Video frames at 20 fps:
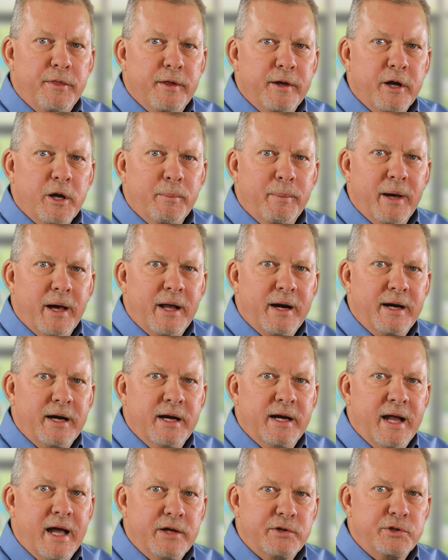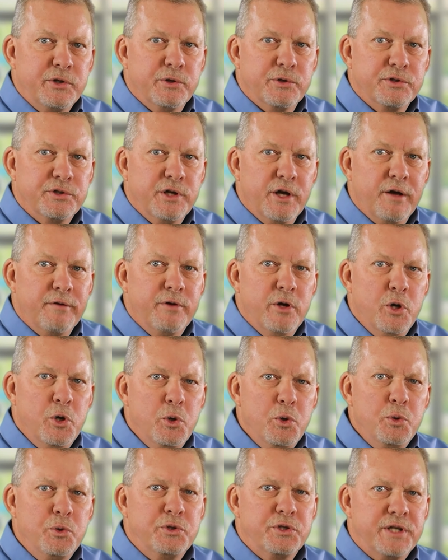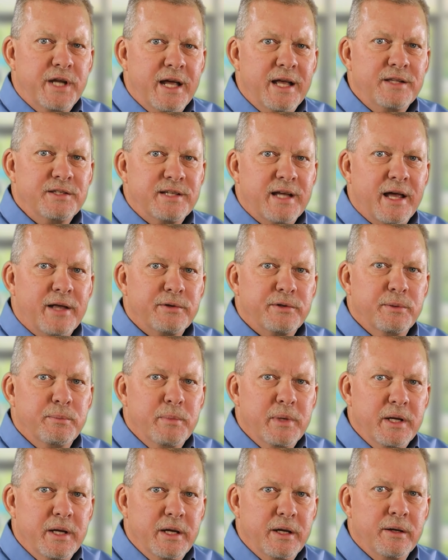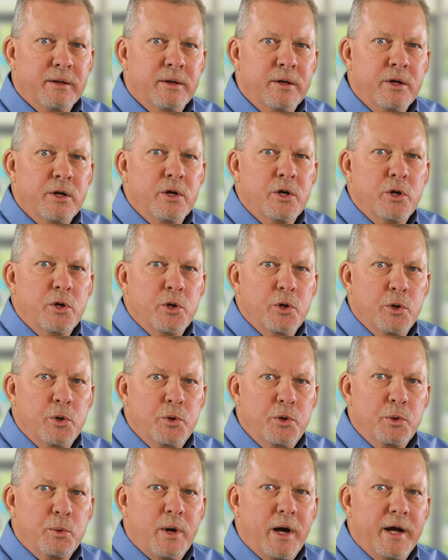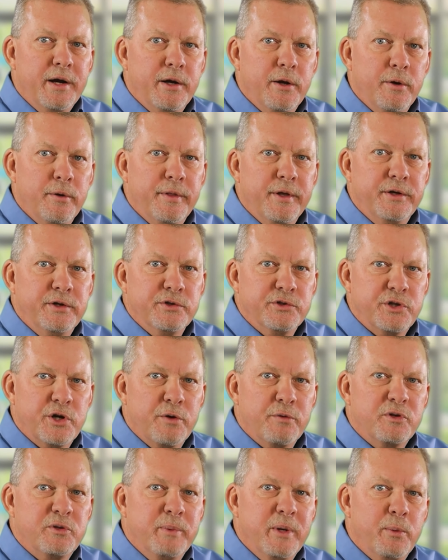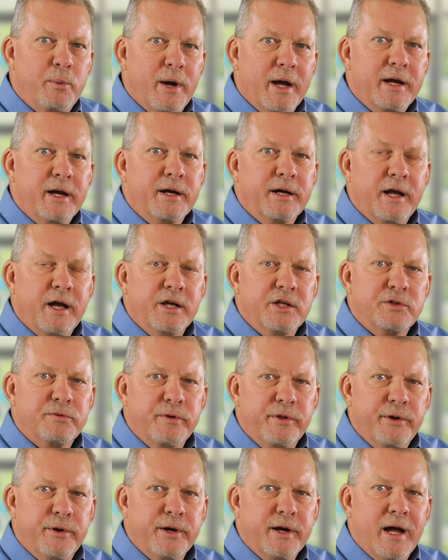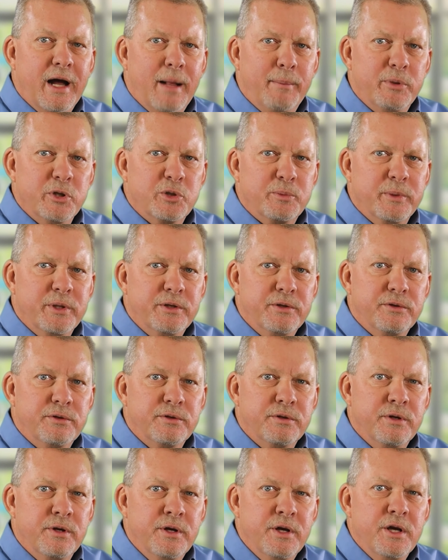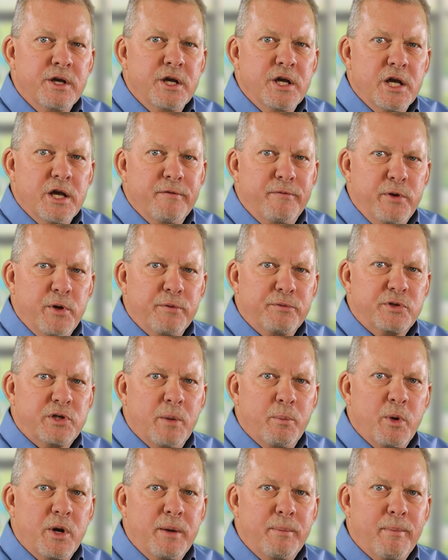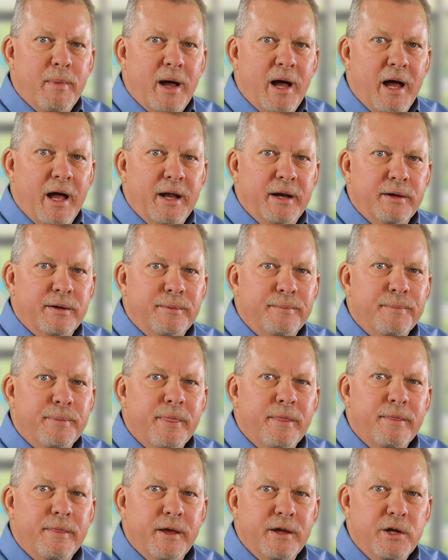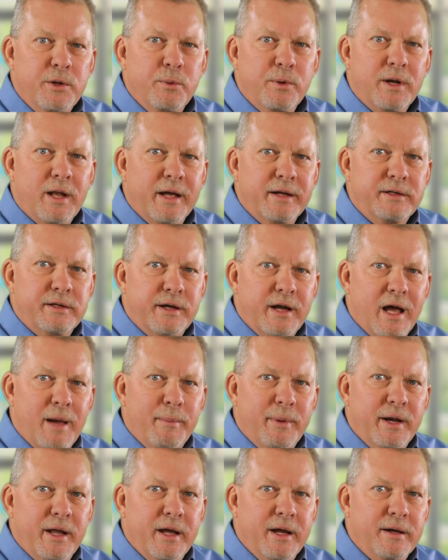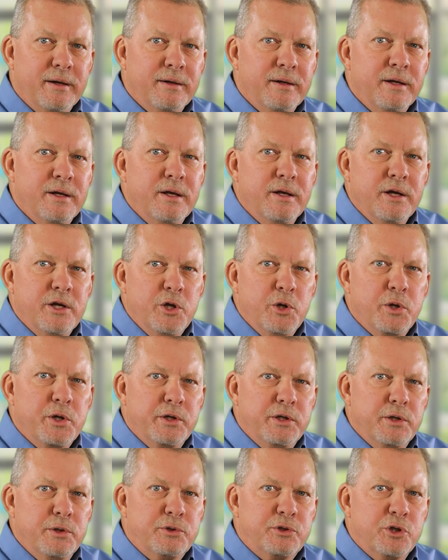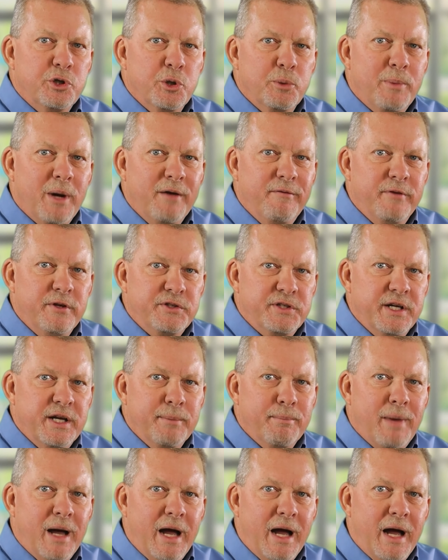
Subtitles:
think about it and ask yourself, who stands out to me? Who do I know that deserves to be recognized for their accomplishments? If you have someone in mind that you would like to nominate, you can do so by visiting